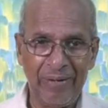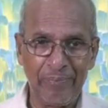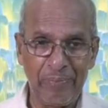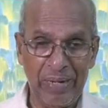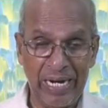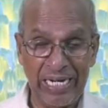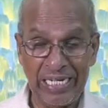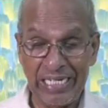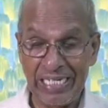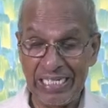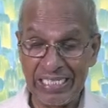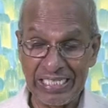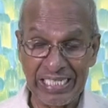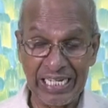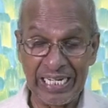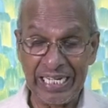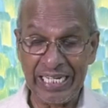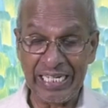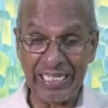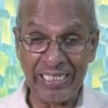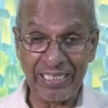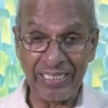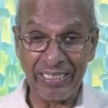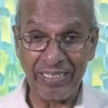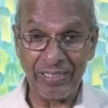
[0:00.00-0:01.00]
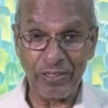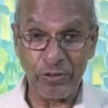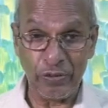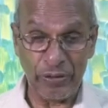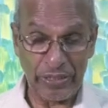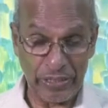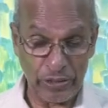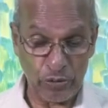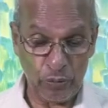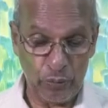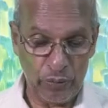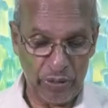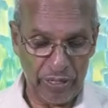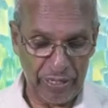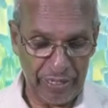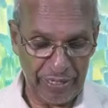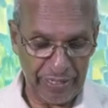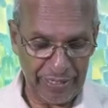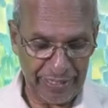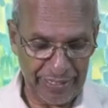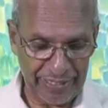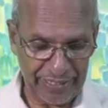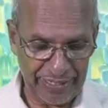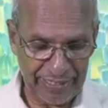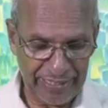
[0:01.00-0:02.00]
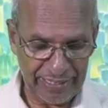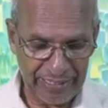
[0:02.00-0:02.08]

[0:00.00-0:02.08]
by listening to His Word.